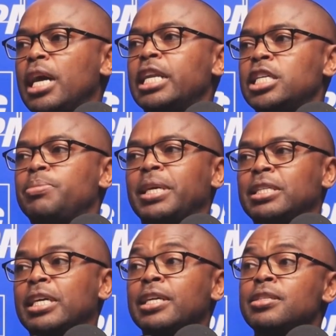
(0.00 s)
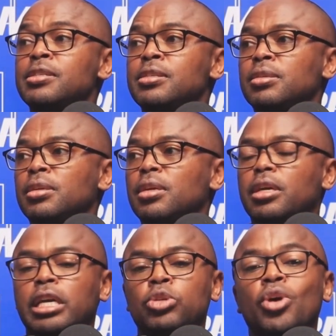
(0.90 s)
and expect the others.
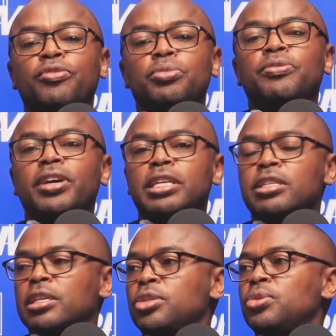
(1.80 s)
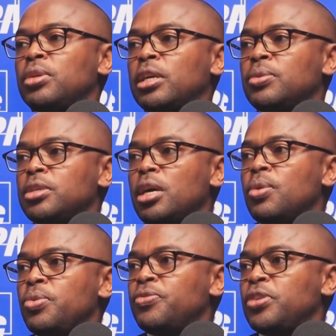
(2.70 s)
You have to be very intentional around
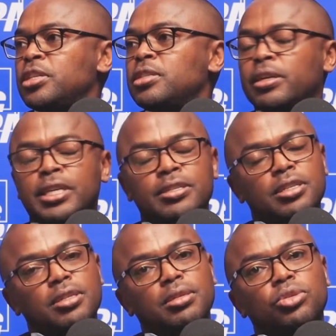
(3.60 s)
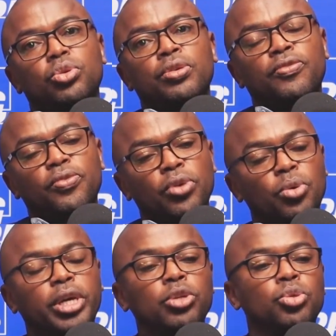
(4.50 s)
how we fix the rest. So if we
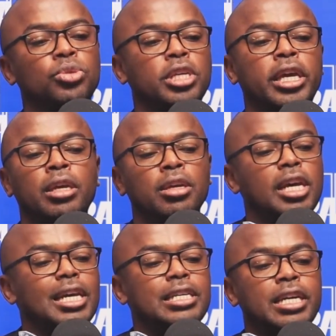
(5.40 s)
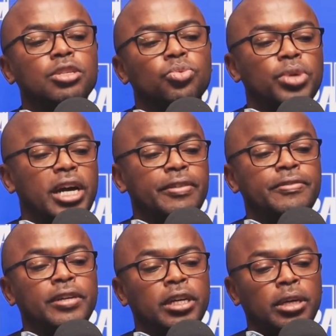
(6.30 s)
are going to say, yes, we
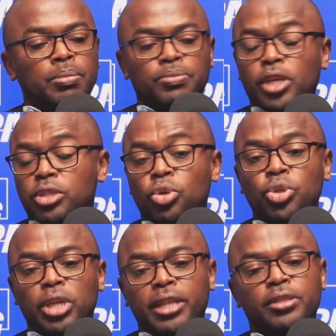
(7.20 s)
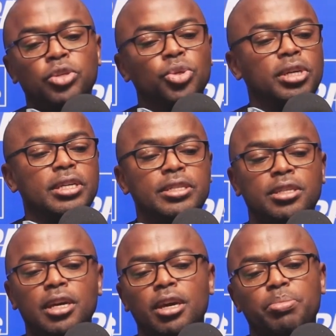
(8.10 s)
have social health
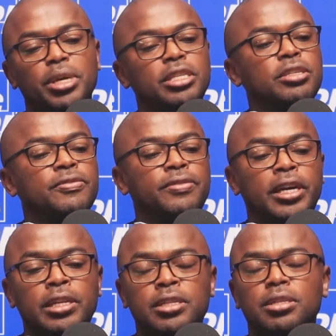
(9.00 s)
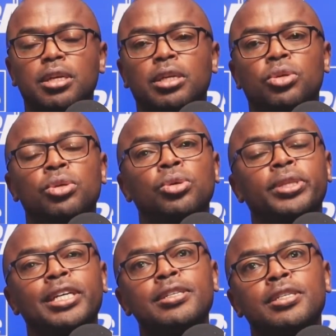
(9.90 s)
insurance, PhD fund, and
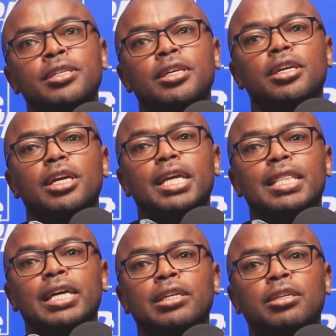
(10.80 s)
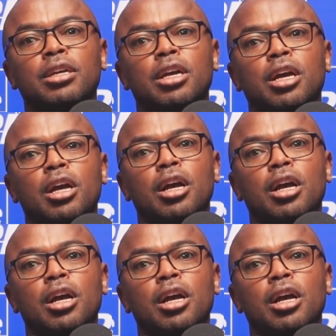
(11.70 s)
all that, then